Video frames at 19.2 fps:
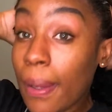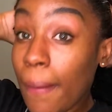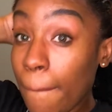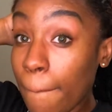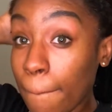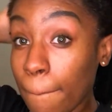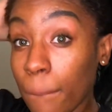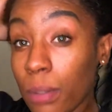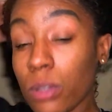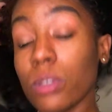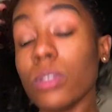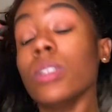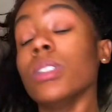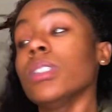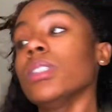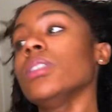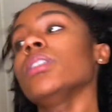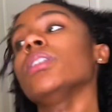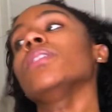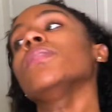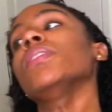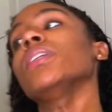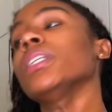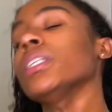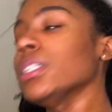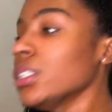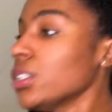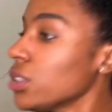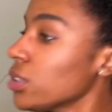rinsing
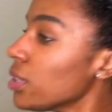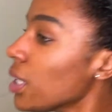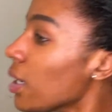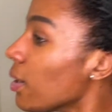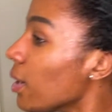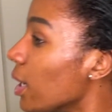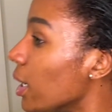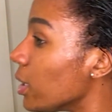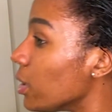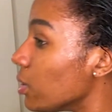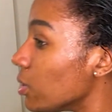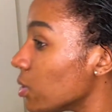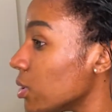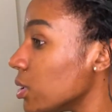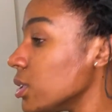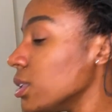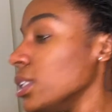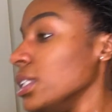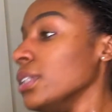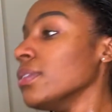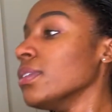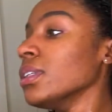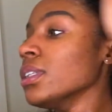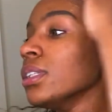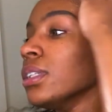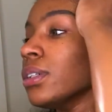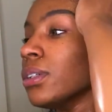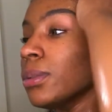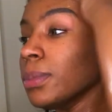most of the conditioner out. I
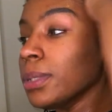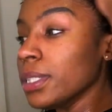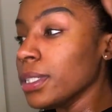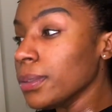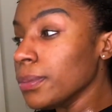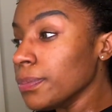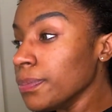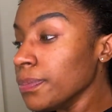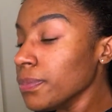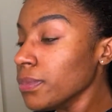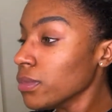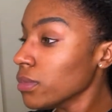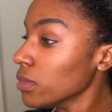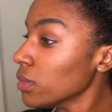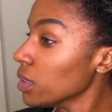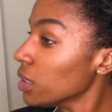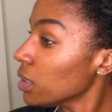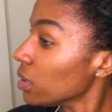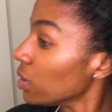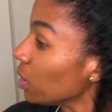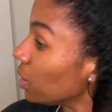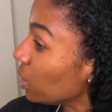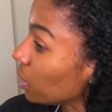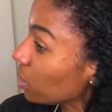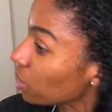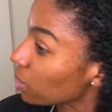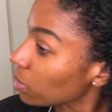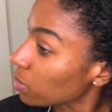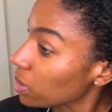usually leave a little bit.
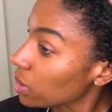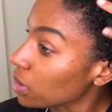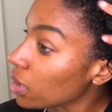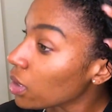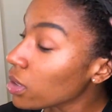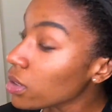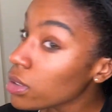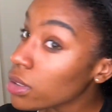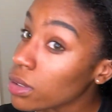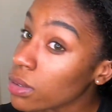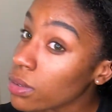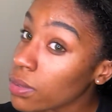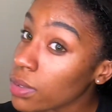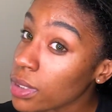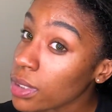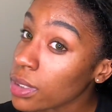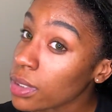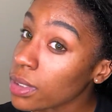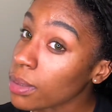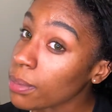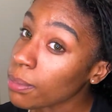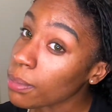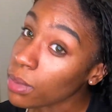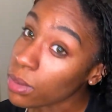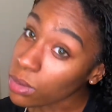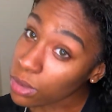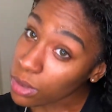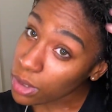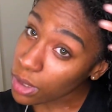This is the results of
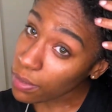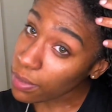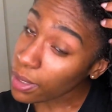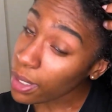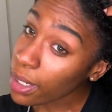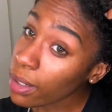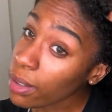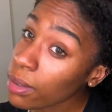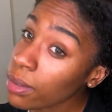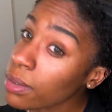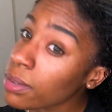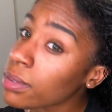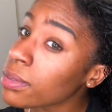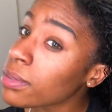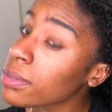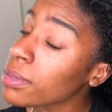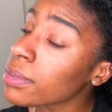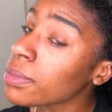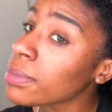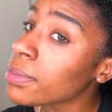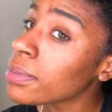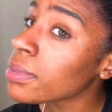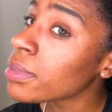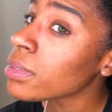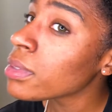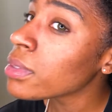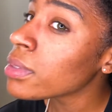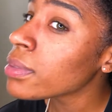rinsing most of it out.